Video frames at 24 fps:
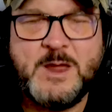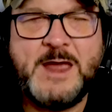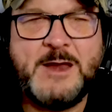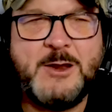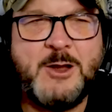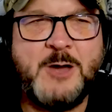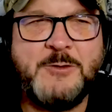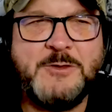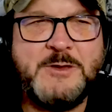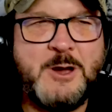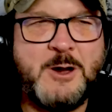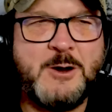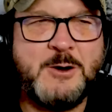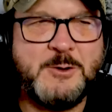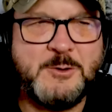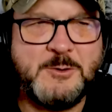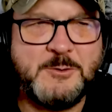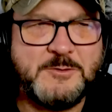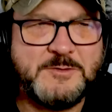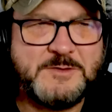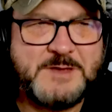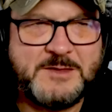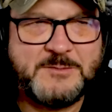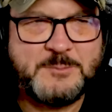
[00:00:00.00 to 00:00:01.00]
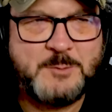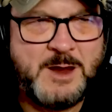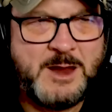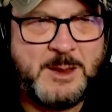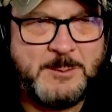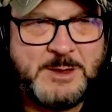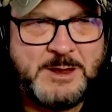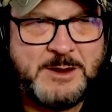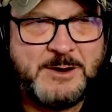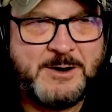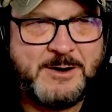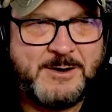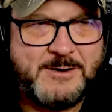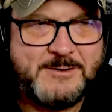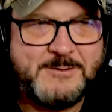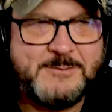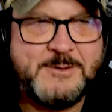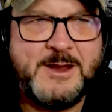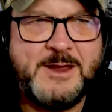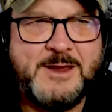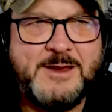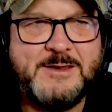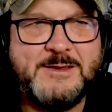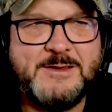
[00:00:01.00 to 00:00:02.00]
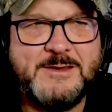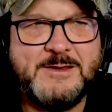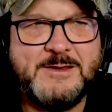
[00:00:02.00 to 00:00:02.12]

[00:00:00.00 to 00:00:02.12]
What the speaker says: read all the articles. That's why I'm here, right?